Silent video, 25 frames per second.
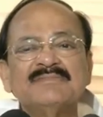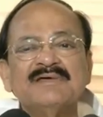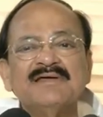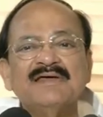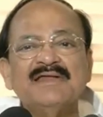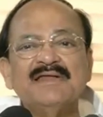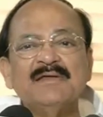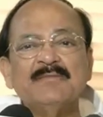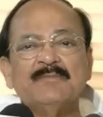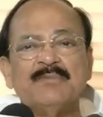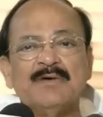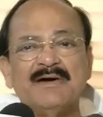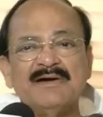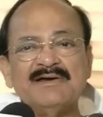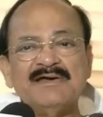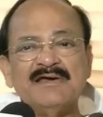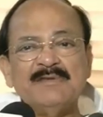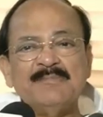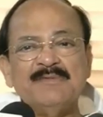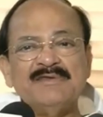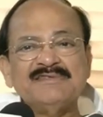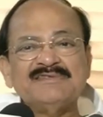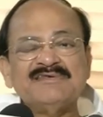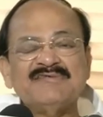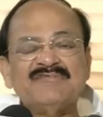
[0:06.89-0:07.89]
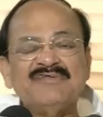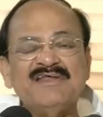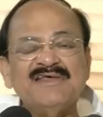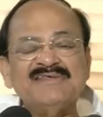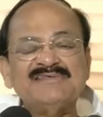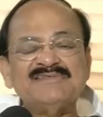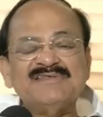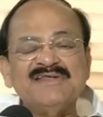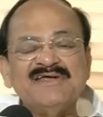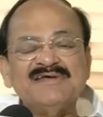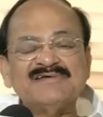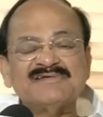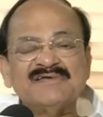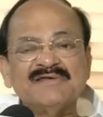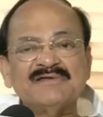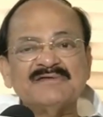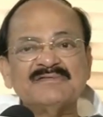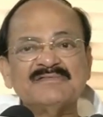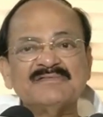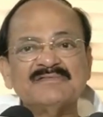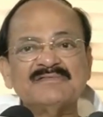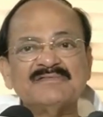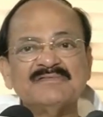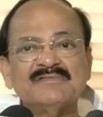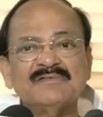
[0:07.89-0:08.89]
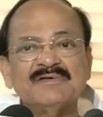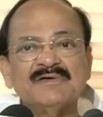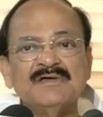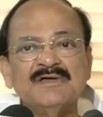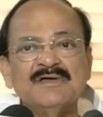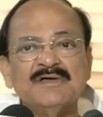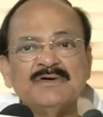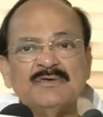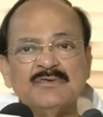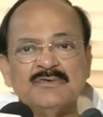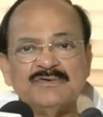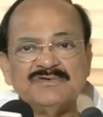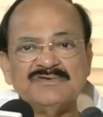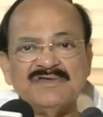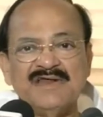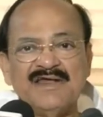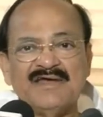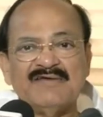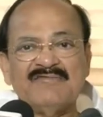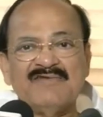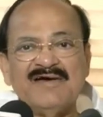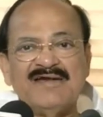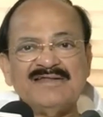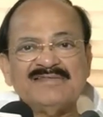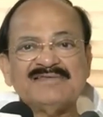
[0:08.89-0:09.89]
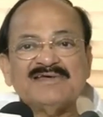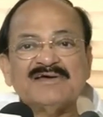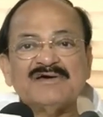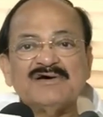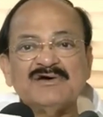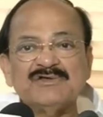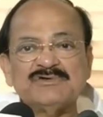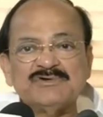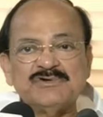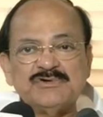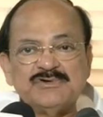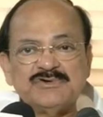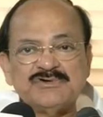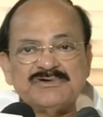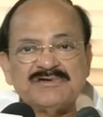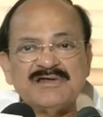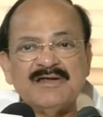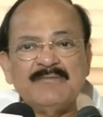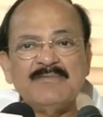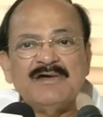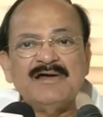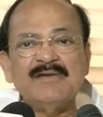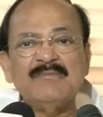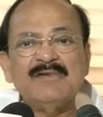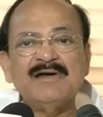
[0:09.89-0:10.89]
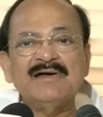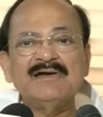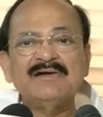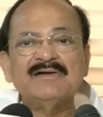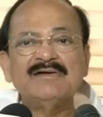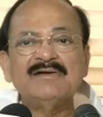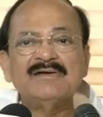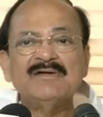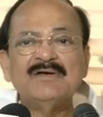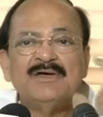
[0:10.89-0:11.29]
an important piece of legislation which requires a constitutional amendment.